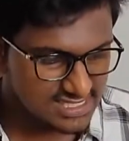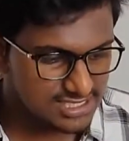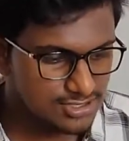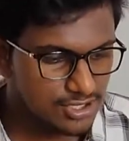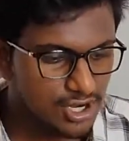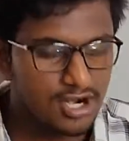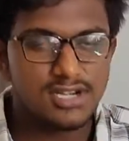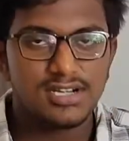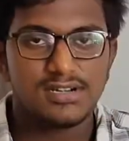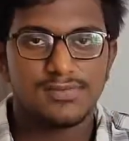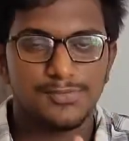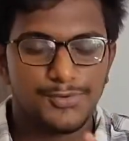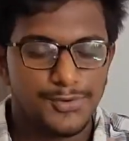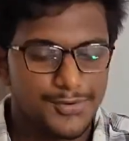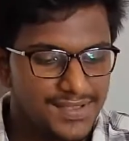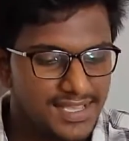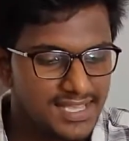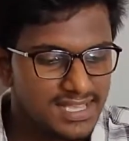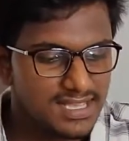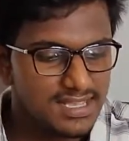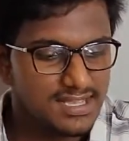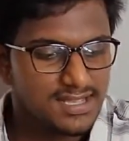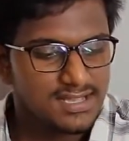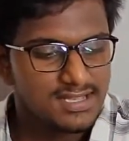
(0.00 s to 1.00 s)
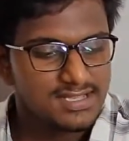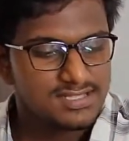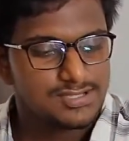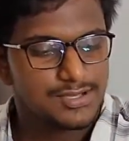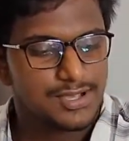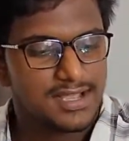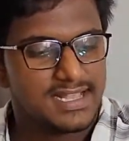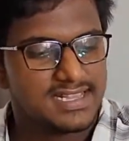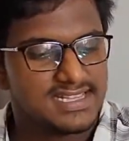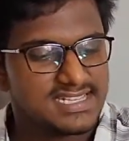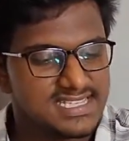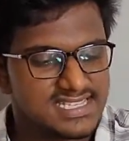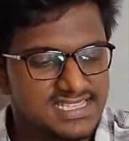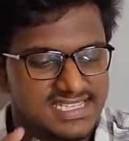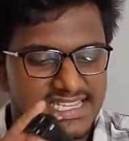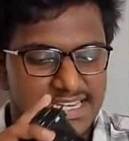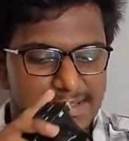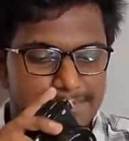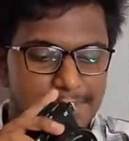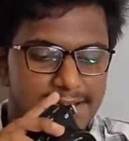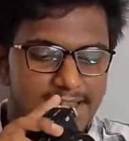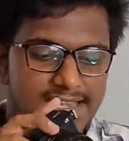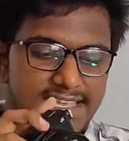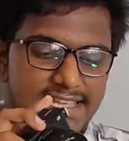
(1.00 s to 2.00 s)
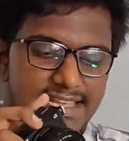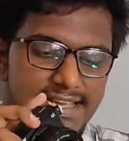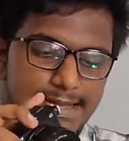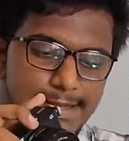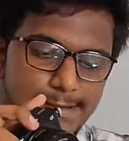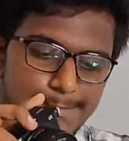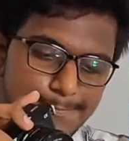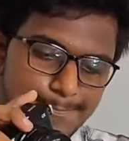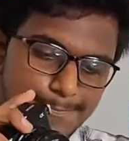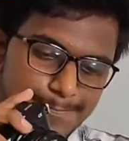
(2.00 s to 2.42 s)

not moving, so I'll just clip it here.